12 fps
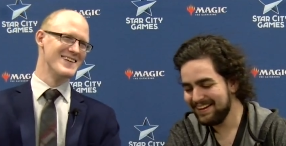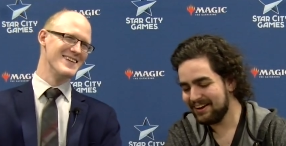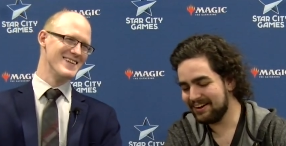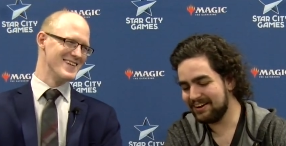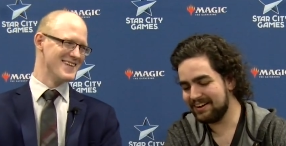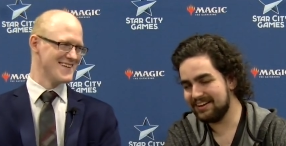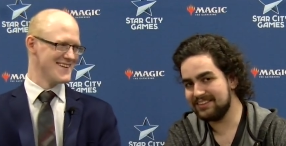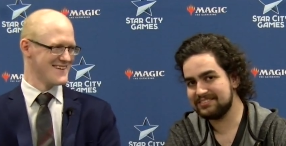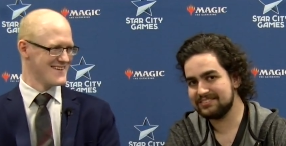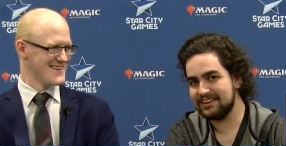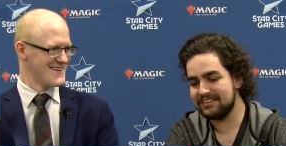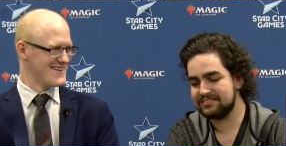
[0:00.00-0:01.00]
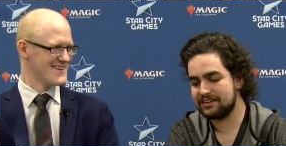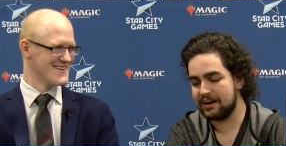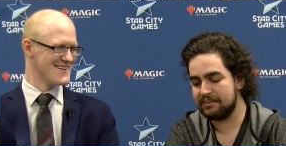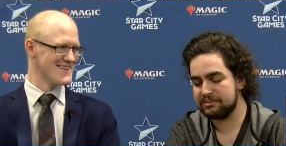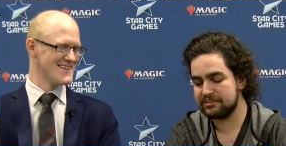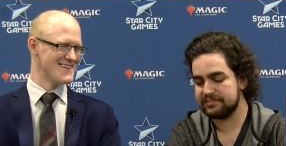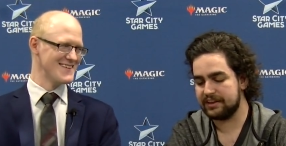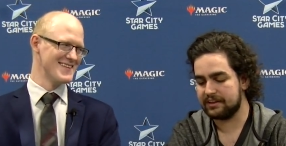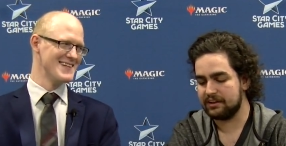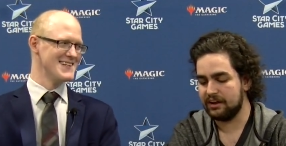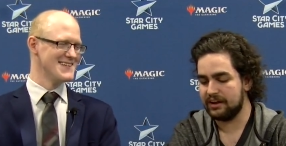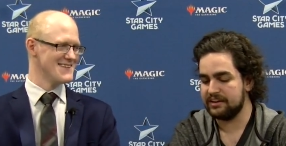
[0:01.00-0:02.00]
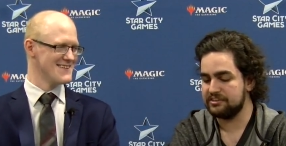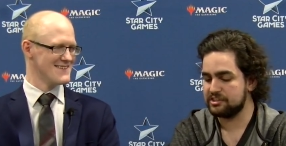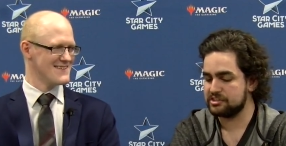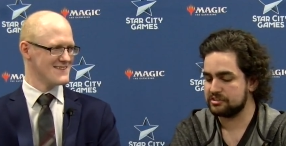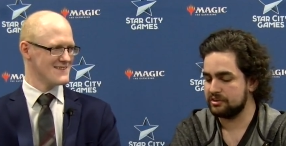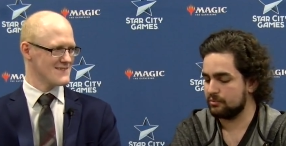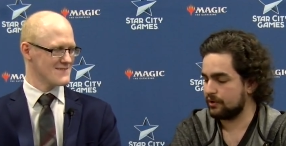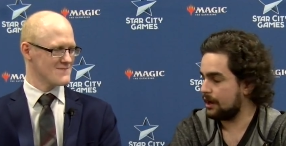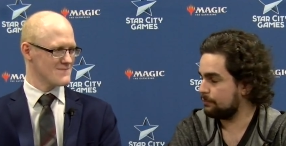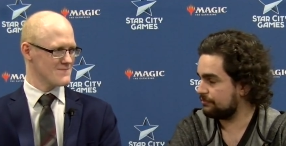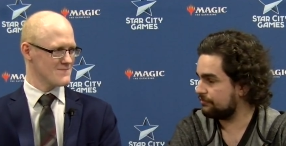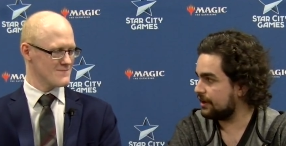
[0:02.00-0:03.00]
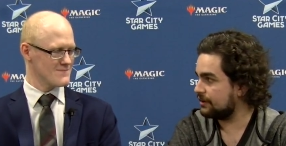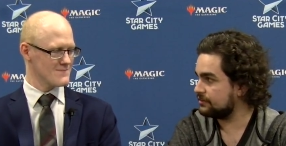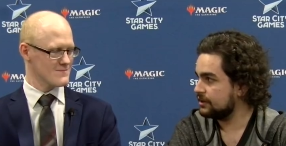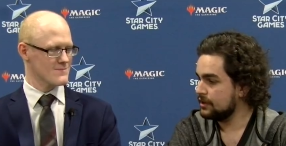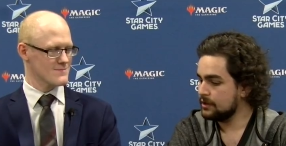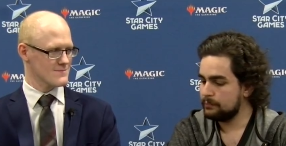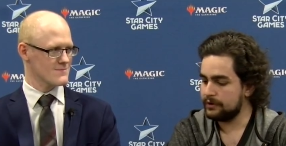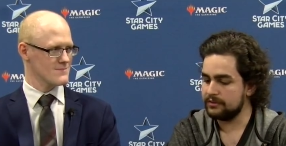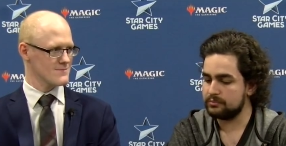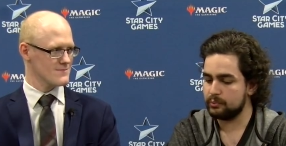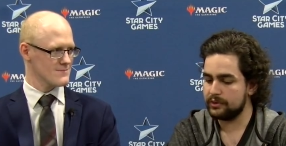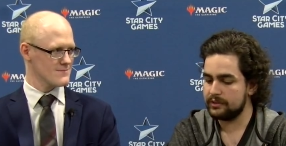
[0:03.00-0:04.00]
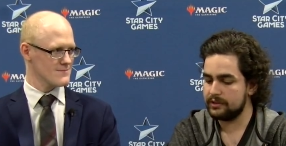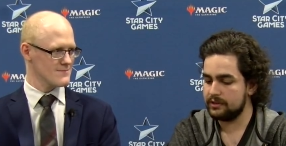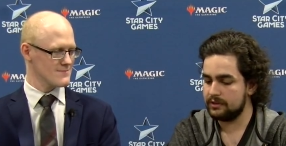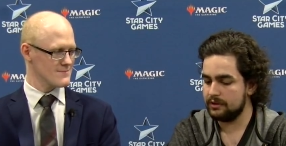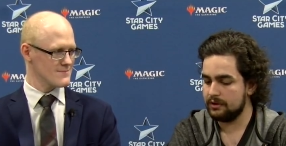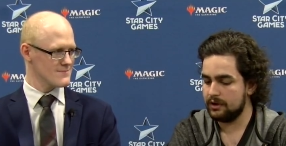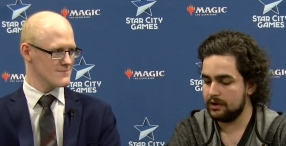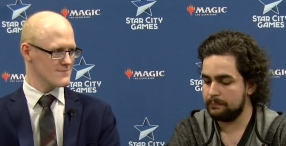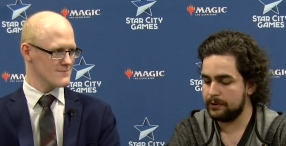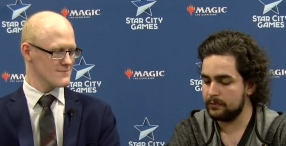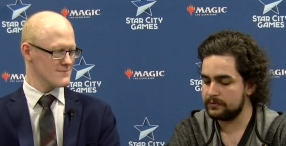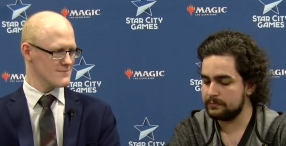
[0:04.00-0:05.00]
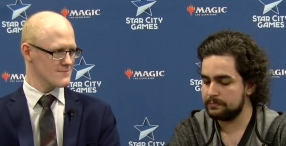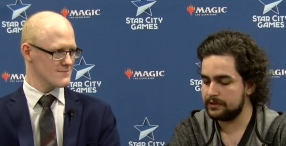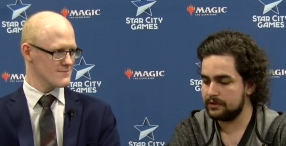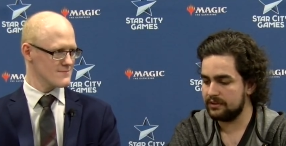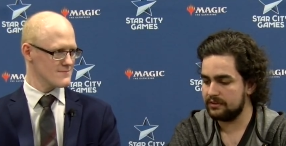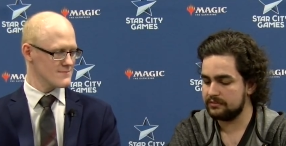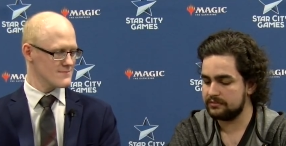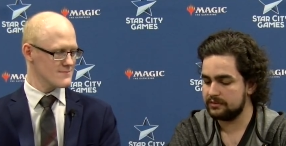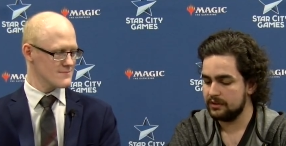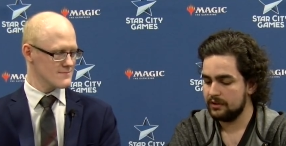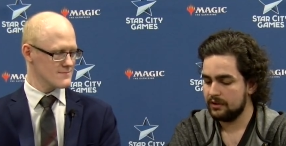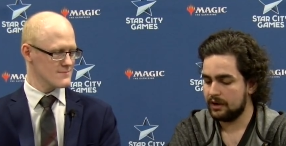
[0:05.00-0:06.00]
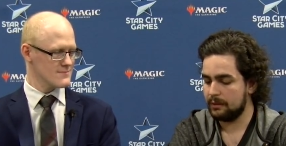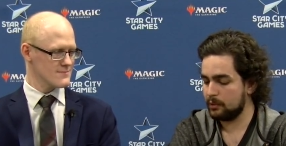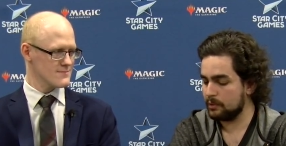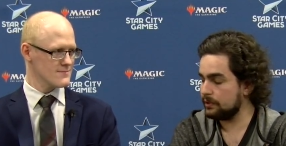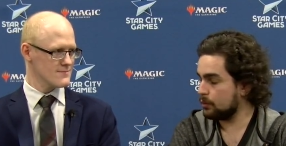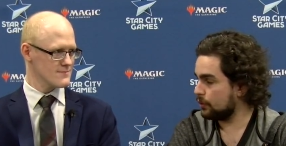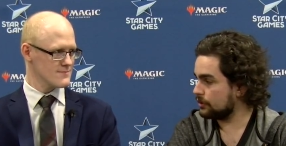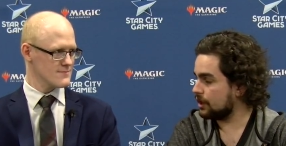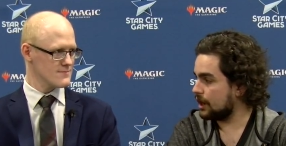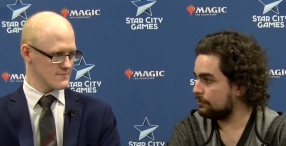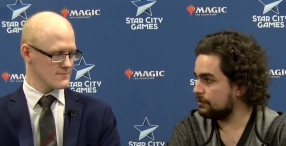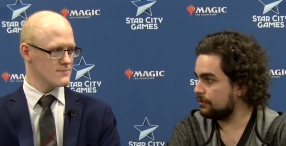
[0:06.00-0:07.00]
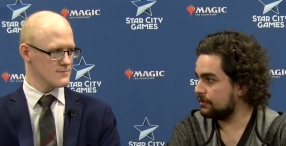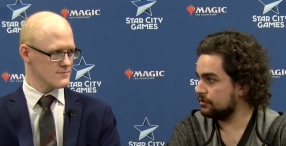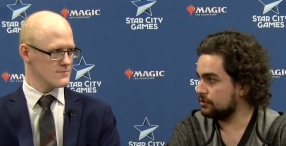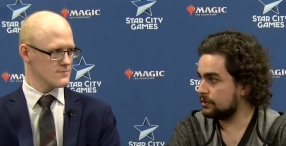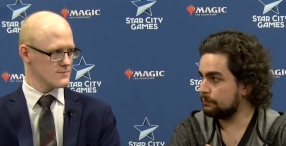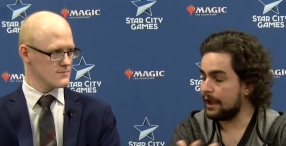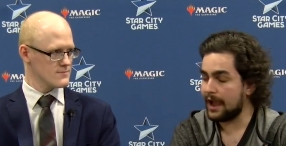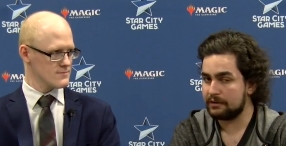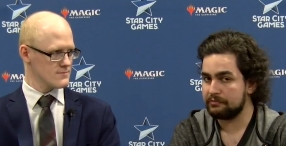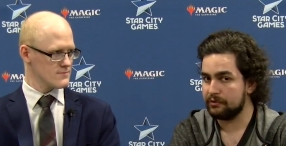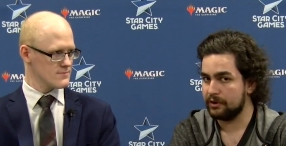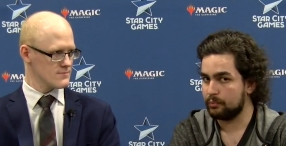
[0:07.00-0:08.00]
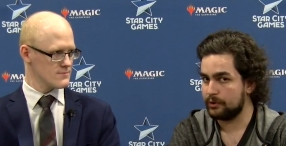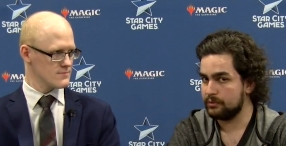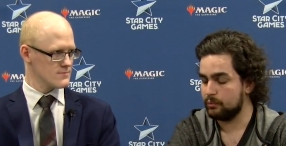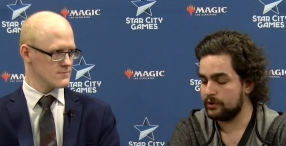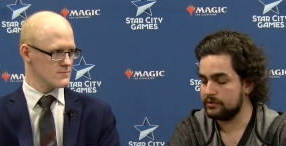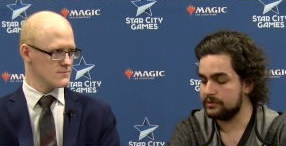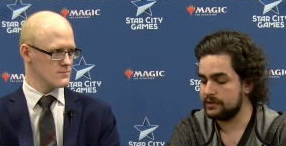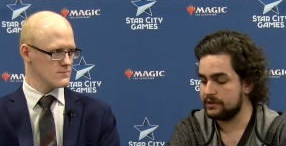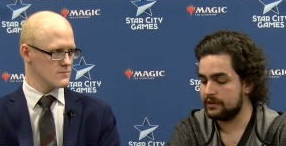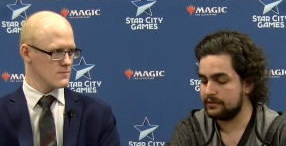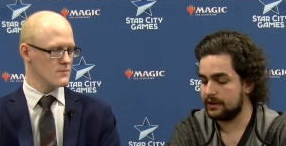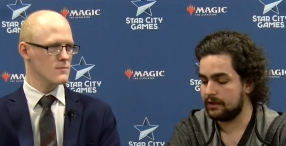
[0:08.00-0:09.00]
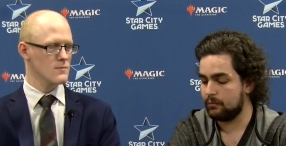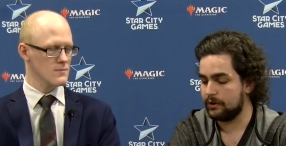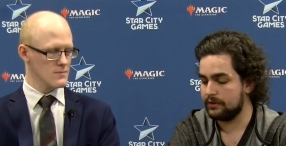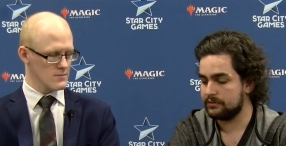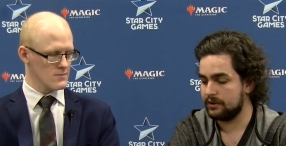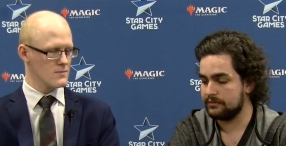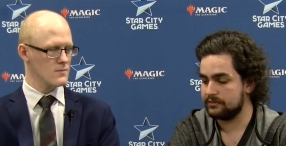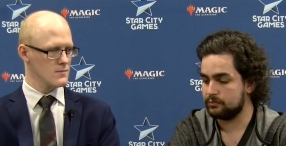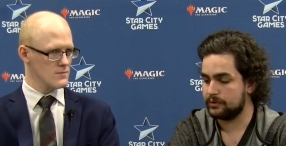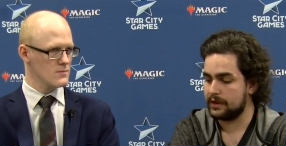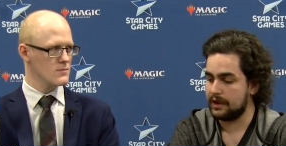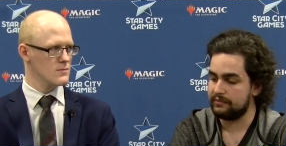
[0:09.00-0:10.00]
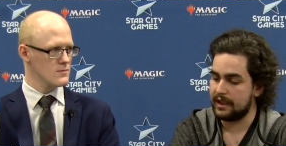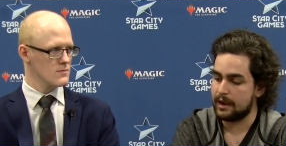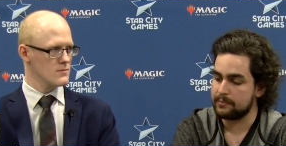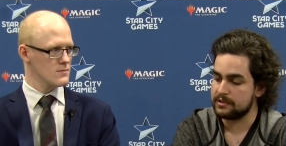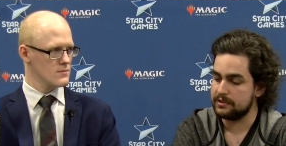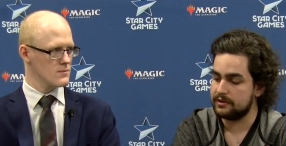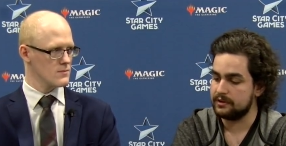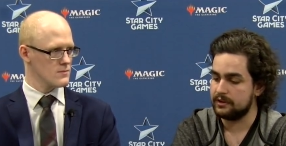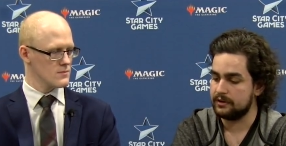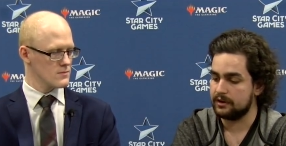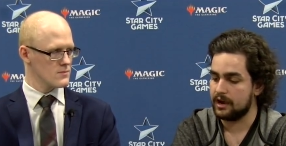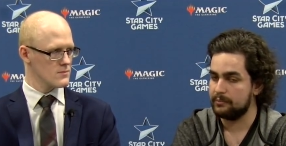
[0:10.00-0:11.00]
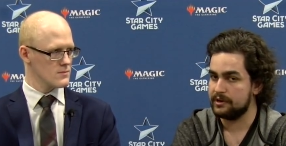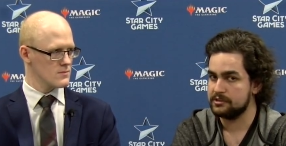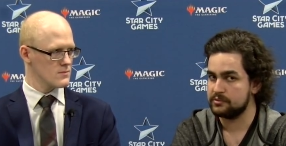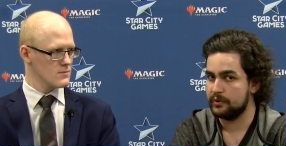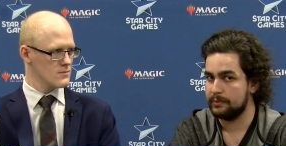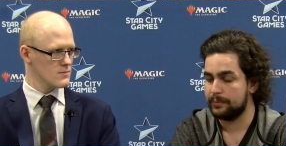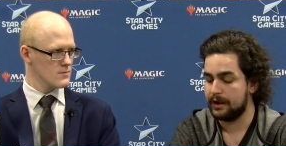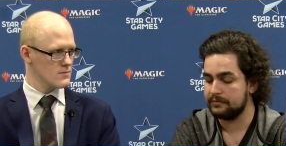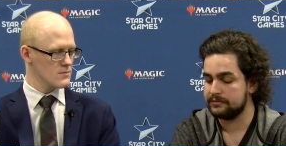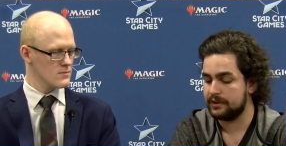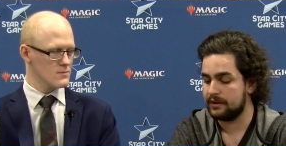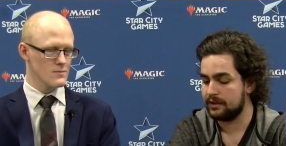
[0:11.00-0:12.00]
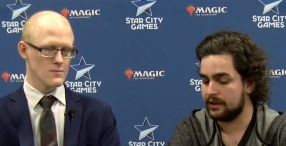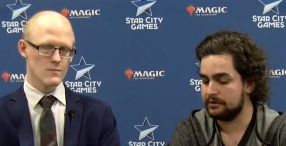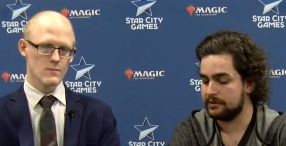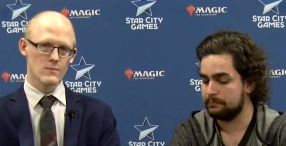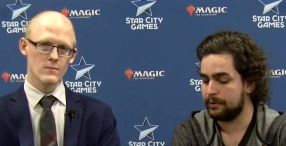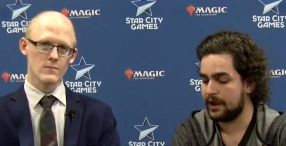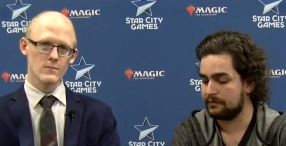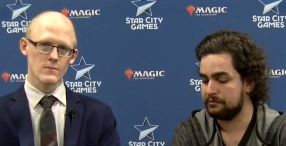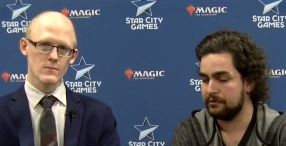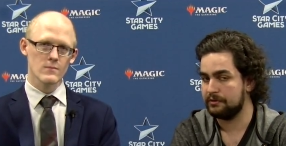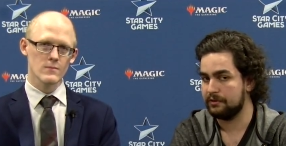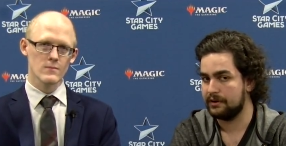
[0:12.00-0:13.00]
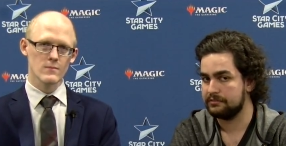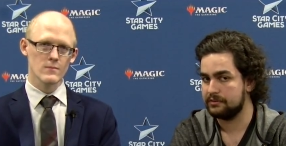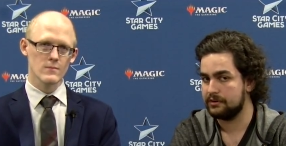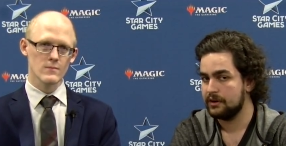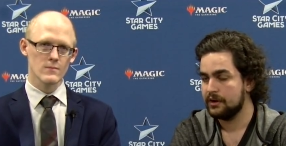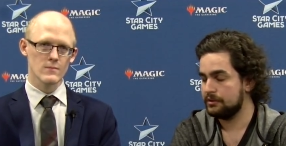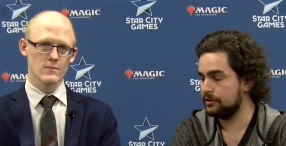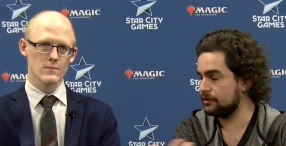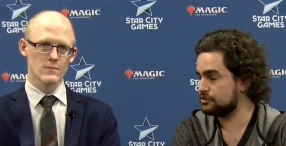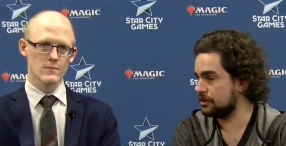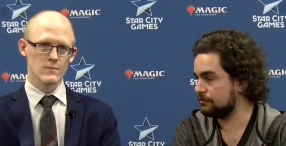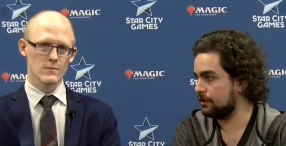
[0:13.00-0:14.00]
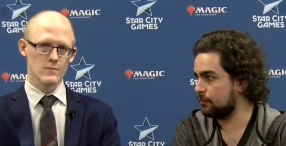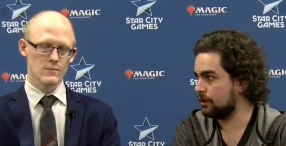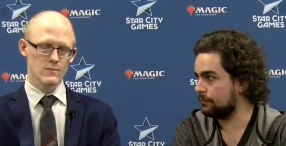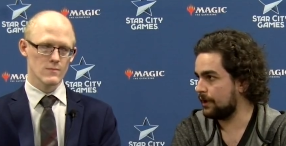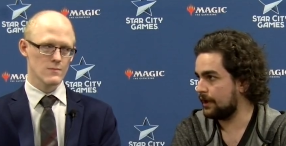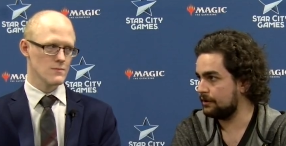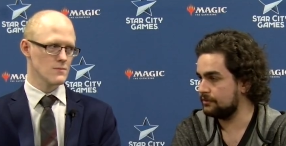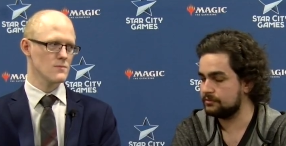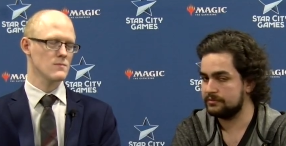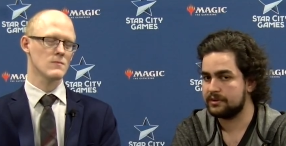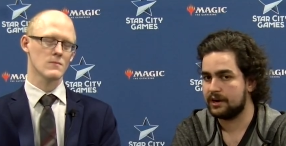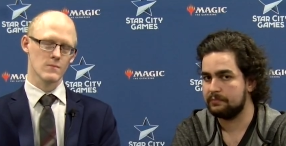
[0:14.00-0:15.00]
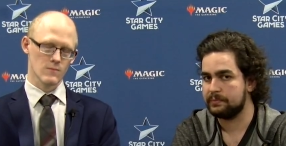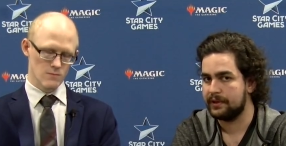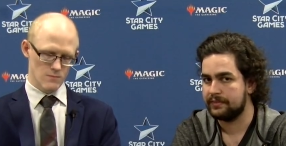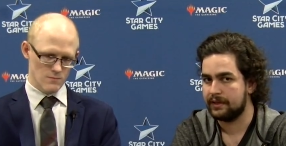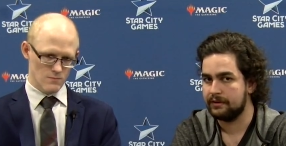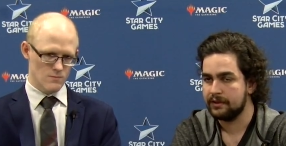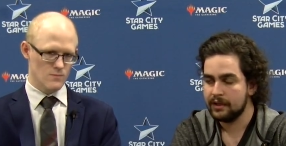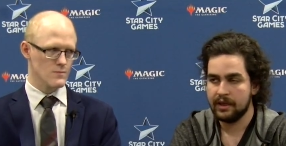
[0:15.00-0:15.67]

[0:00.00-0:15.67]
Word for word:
Speaker 1: uh, it's, it's kind of just like an additional ramp effect, but it's really uh, potent because... And I'm only playing one copy, but you can pack for it when you, when you need it. And what it does is when you have Amulet in combination with a bounce land and you can pack for a Grazer, you can generate one mana. So it's kind of playing that